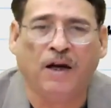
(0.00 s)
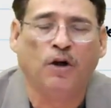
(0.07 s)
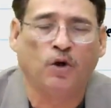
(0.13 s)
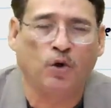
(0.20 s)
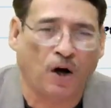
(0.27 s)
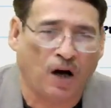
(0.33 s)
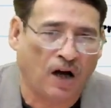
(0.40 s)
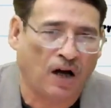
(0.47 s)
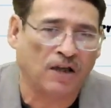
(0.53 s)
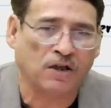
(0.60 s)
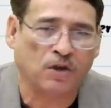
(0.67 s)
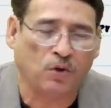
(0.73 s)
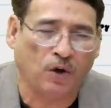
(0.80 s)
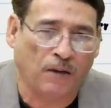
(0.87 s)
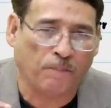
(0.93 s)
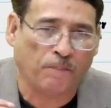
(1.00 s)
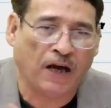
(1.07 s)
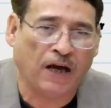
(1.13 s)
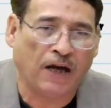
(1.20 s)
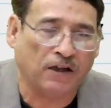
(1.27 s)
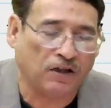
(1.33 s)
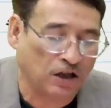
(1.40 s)
ask to
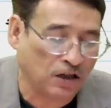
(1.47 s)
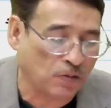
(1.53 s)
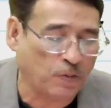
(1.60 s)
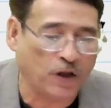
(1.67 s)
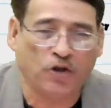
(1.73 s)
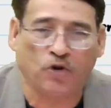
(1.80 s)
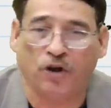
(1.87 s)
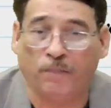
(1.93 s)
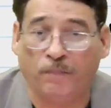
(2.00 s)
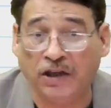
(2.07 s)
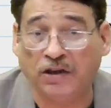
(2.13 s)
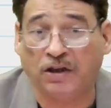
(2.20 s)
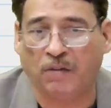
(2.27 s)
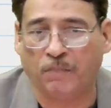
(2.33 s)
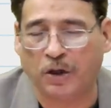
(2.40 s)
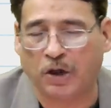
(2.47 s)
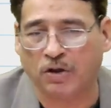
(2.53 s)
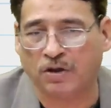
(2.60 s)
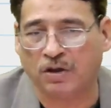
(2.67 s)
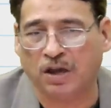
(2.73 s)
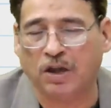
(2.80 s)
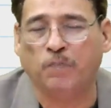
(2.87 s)
apply this particular method,
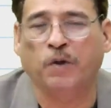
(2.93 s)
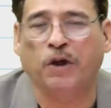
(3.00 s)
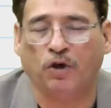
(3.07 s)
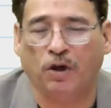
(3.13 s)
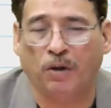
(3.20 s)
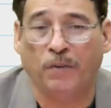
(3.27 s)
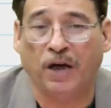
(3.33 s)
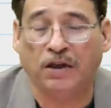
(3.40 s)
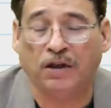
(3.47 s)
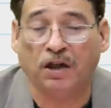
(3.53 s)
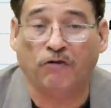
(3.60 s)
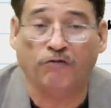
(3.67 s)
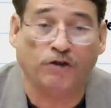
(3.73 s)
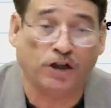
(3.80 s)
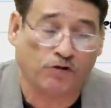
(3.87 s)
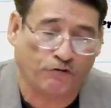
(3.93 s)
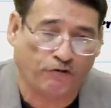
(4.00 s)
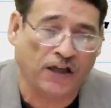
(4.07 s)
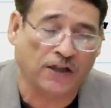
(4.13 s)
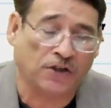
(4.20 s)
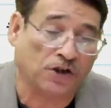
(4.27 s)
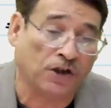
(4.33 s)
because this particular method which
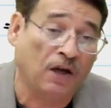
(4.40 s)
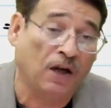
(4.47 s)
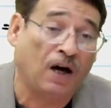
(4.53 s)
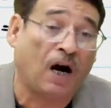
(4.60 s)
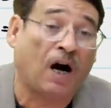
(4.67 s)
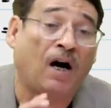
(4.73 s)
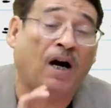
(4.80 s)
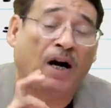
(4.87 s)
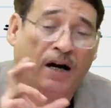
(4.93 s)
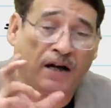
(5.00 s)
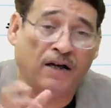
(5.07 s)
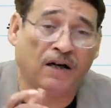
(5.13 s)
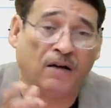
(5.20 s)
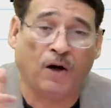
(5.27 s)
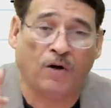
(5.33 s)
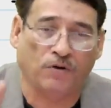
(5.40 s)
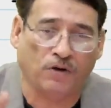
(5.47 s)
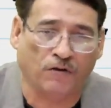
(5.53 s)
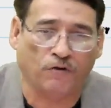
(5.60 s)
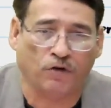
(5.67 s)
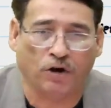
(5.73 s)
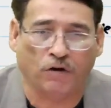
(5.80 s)
fetch a higher amount
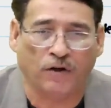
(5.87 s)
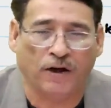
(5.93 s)
of goodwill.